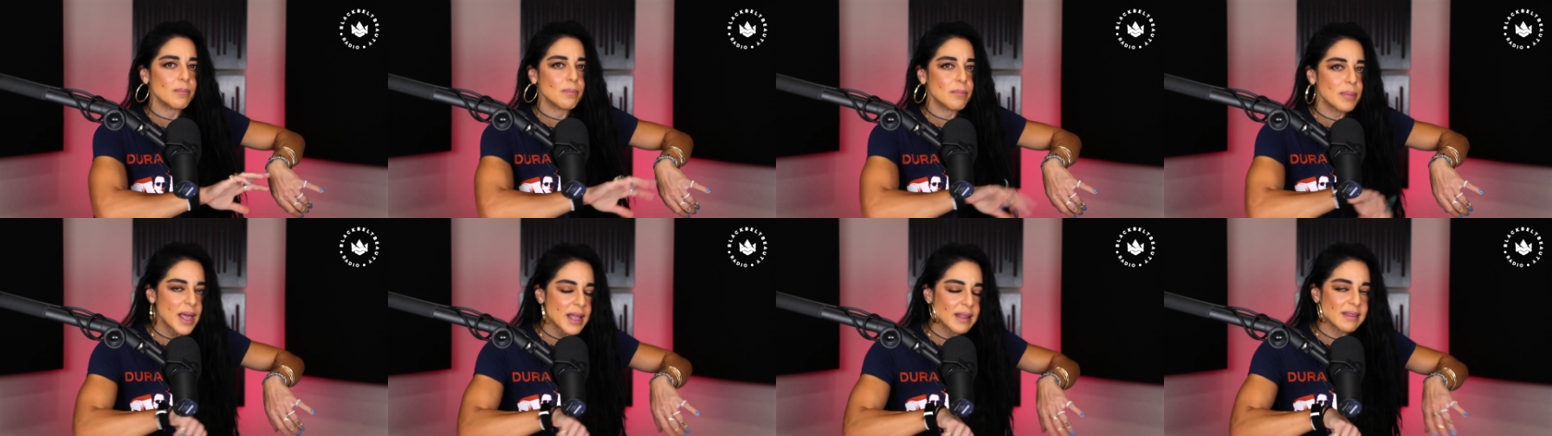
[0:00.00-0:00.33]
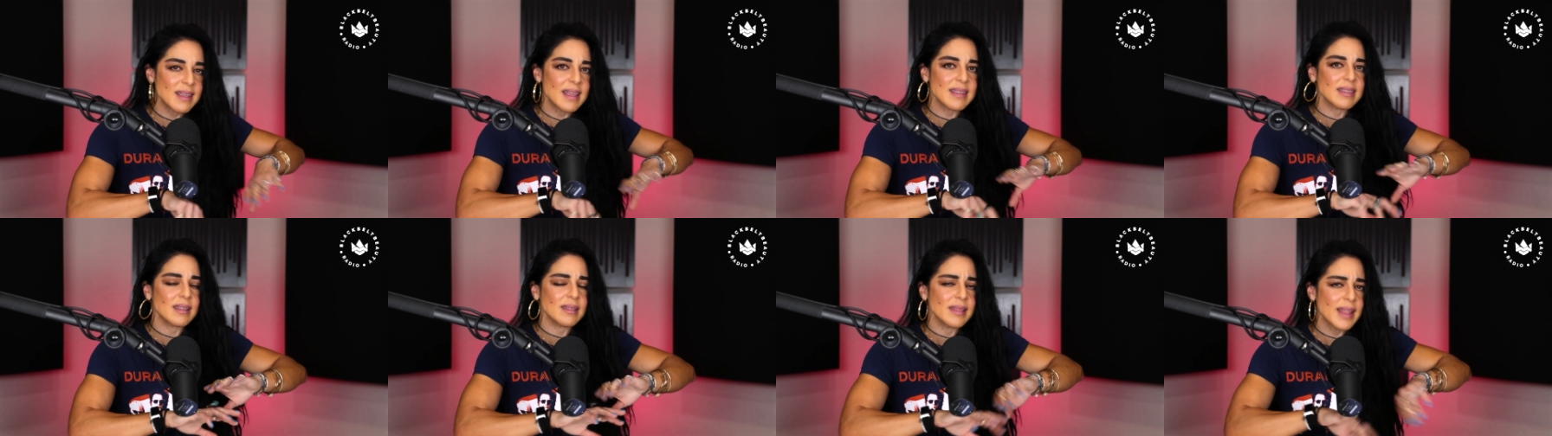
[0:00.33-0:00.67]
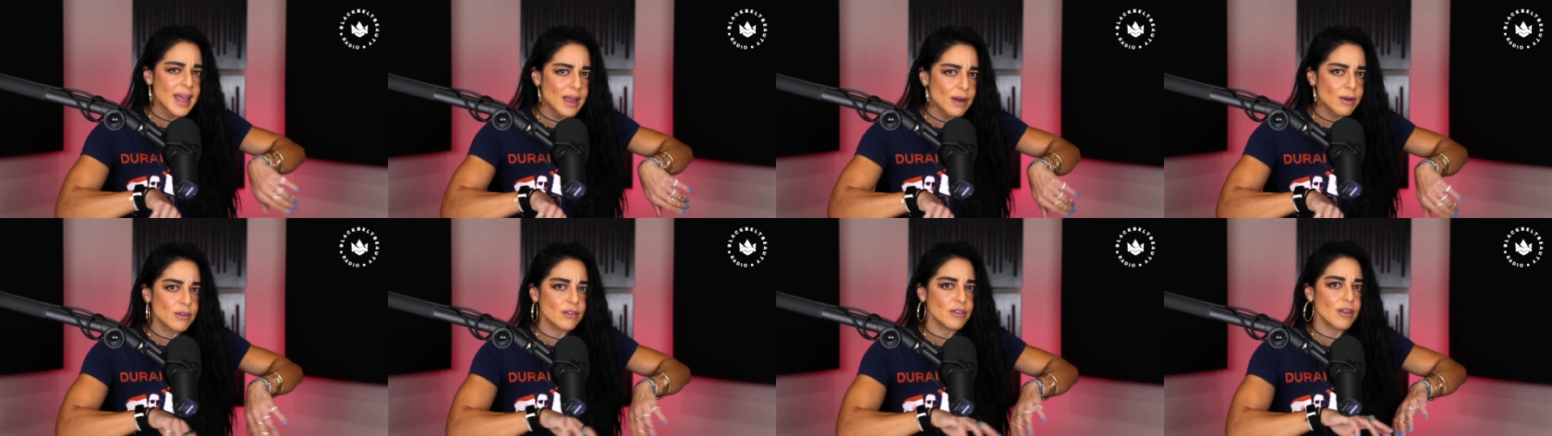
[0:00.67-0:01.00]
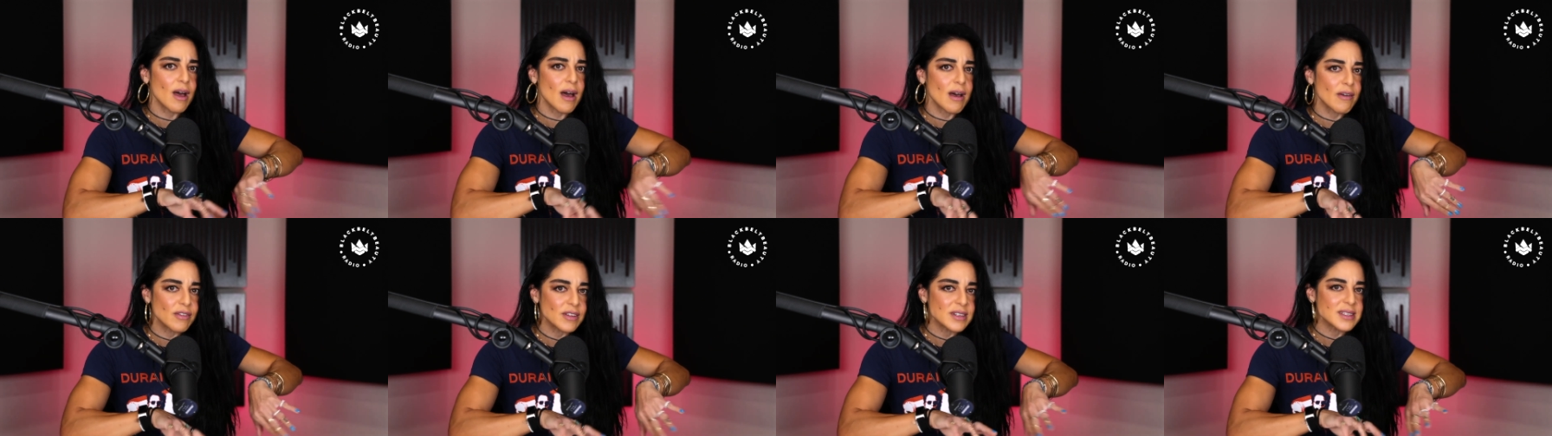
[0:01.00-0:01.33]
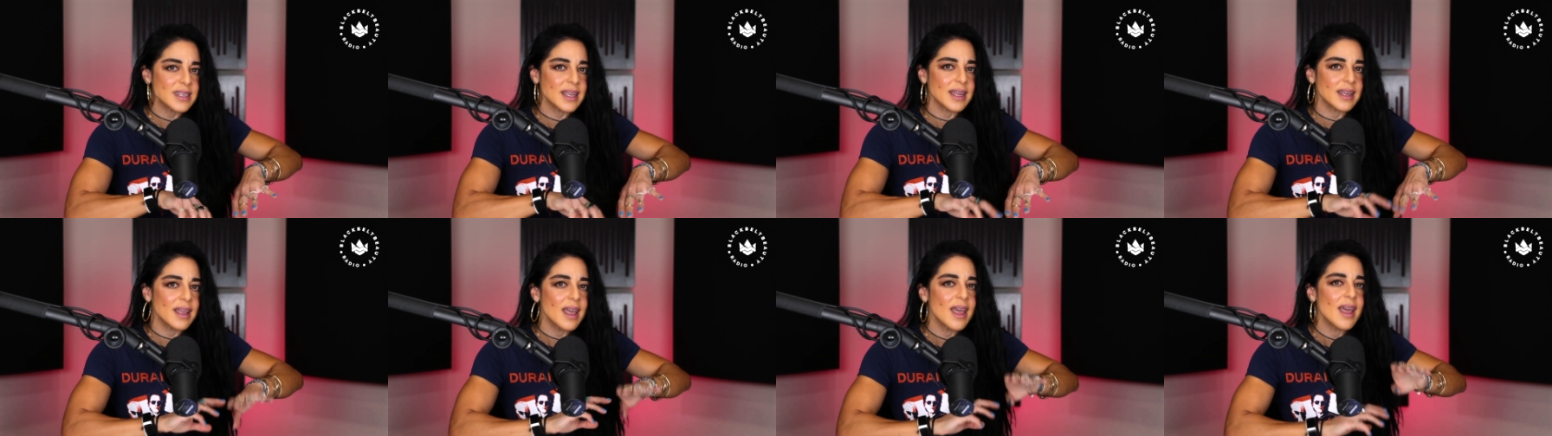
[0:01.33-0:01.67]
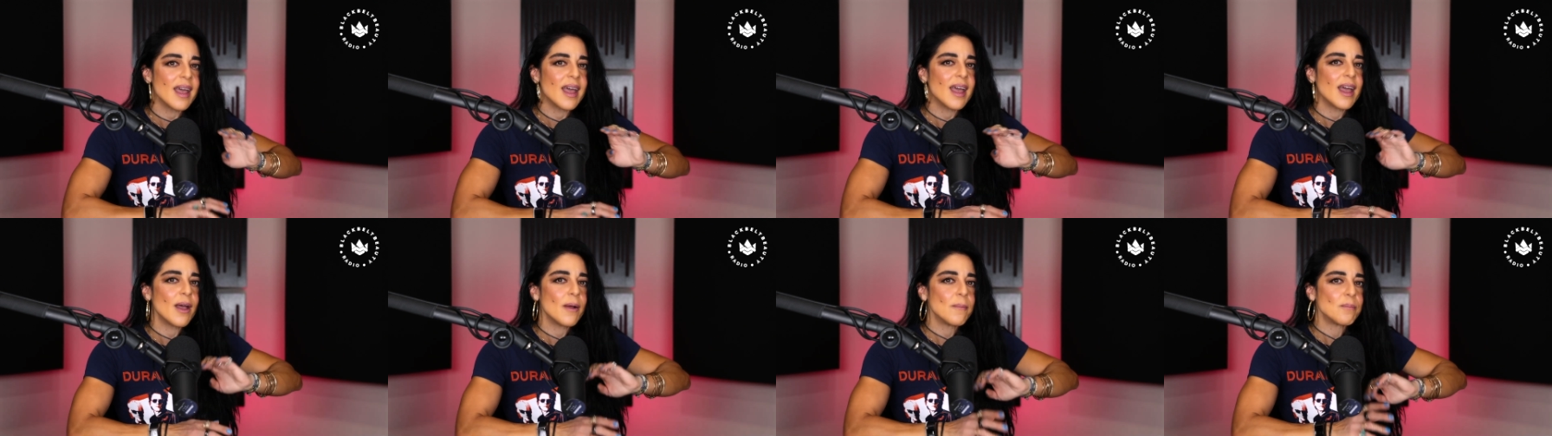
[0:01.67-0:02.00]
take the layers off, it's like
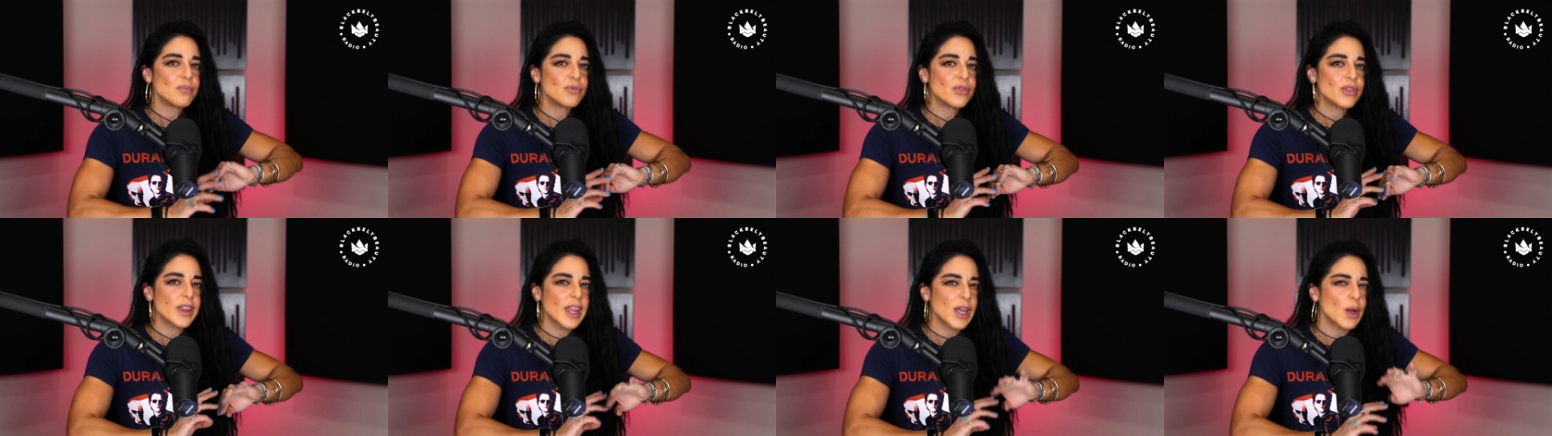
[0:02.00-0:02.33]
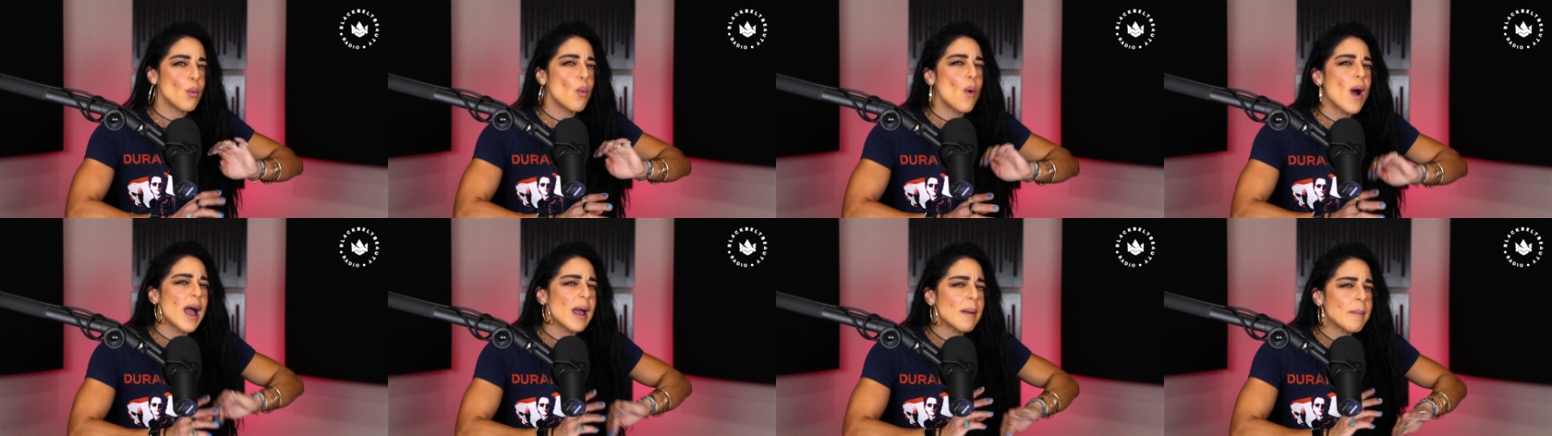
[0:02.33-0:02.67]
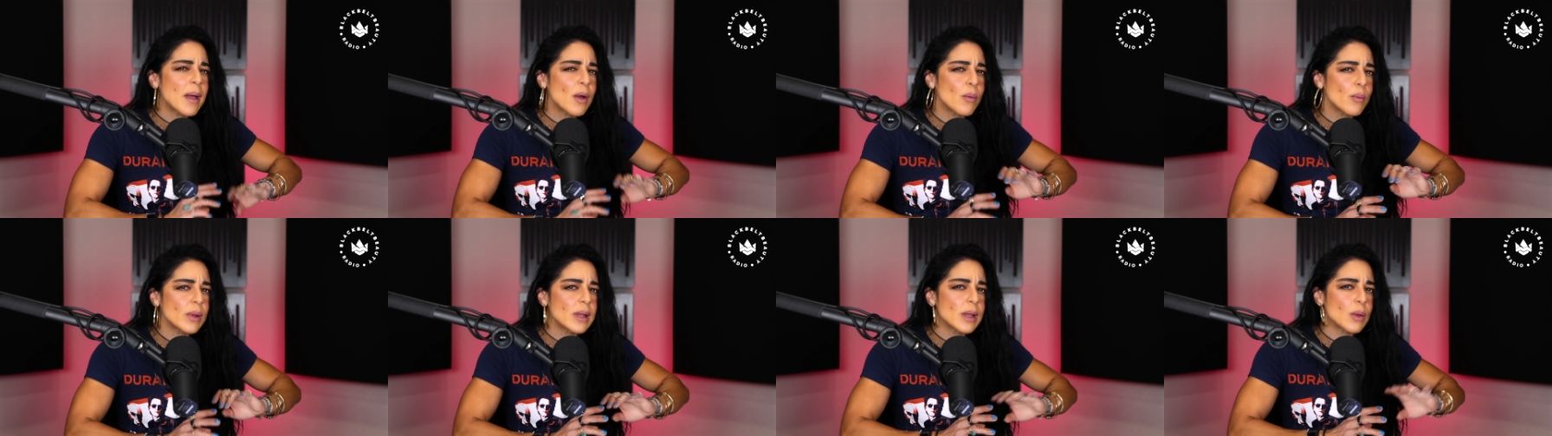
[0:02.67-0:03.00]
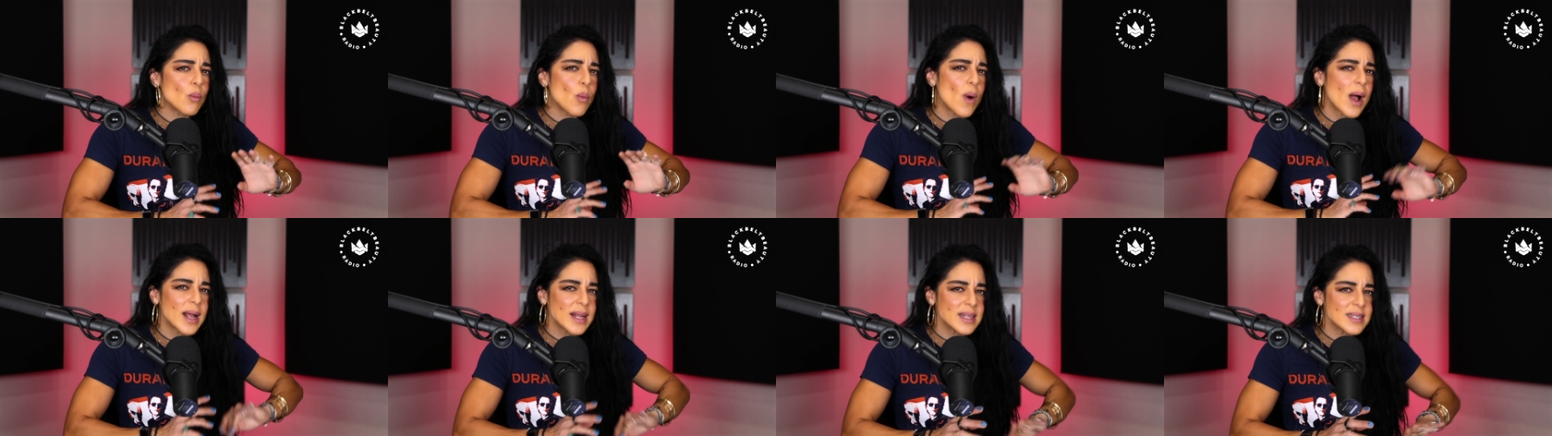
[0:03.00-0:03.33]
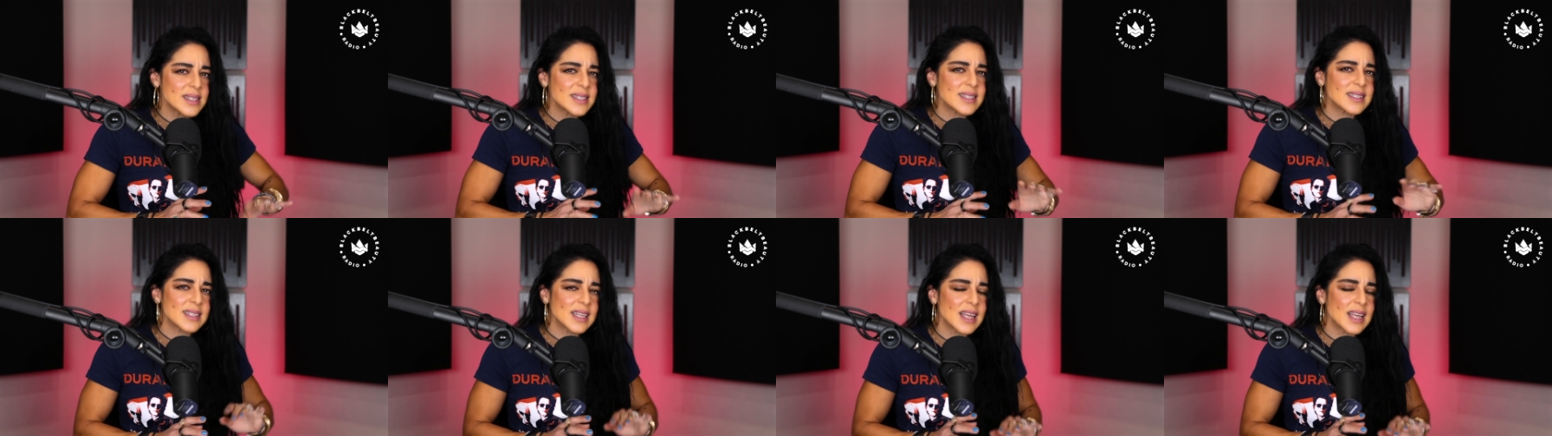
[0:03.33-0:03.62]
like why am I really why is this